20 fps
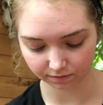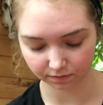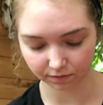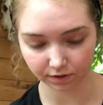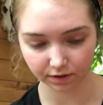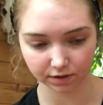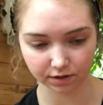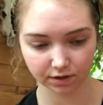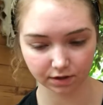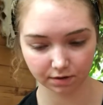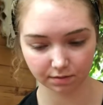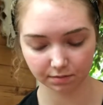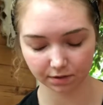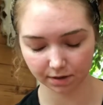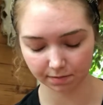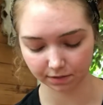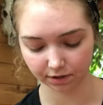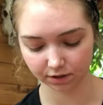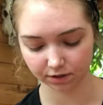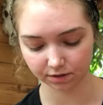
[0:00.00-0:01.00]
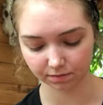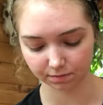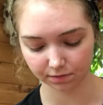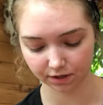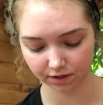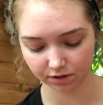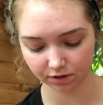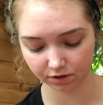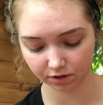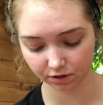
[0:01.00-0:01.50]
this upcoming
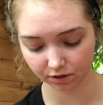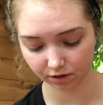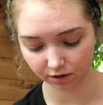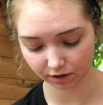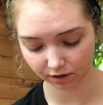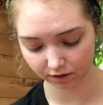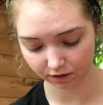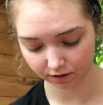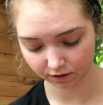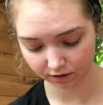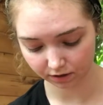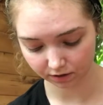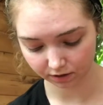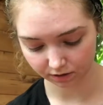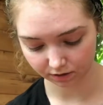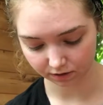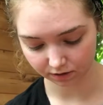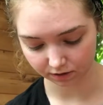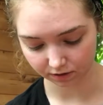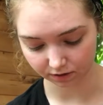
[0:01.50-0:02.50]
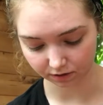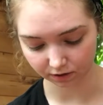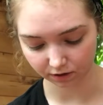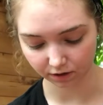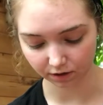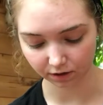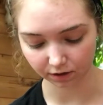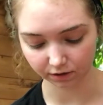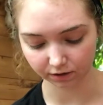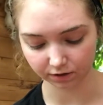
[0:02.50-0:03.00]
semester in
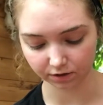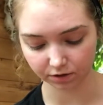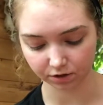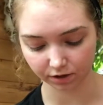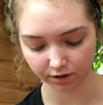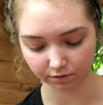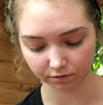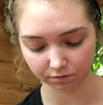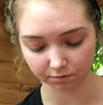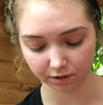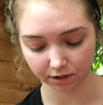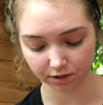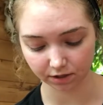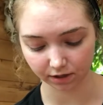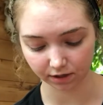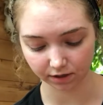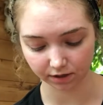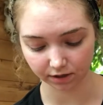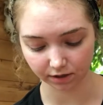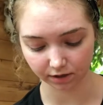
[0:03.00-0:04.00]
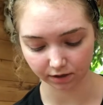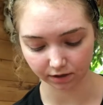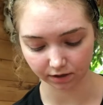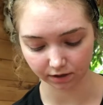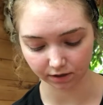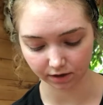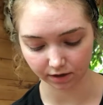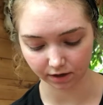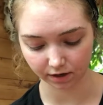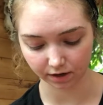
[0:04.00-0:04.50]
college, I will be
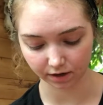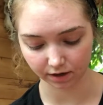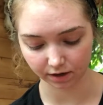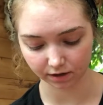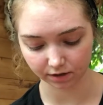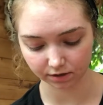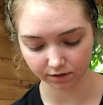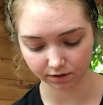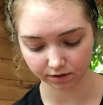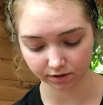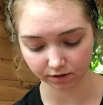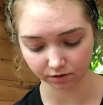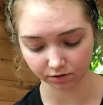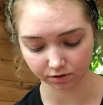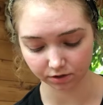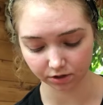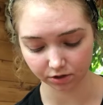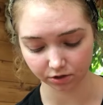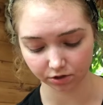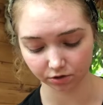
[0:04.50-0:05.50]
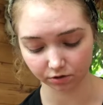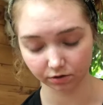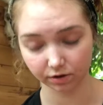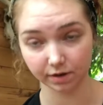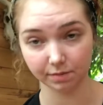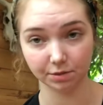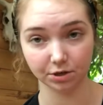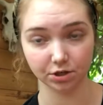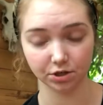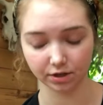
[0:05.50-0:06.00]
taking a still digital
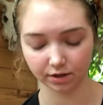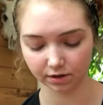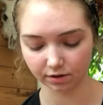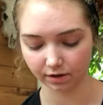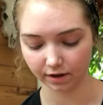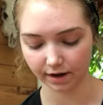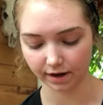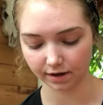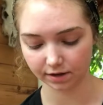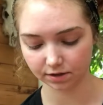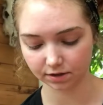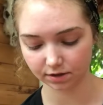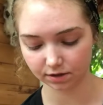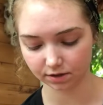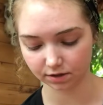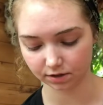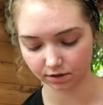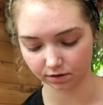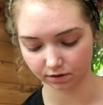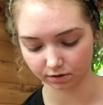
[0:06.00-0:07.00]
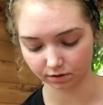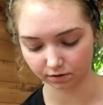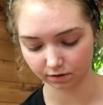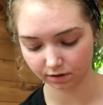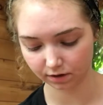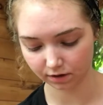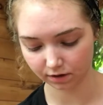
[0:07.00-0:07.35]
imaging class, so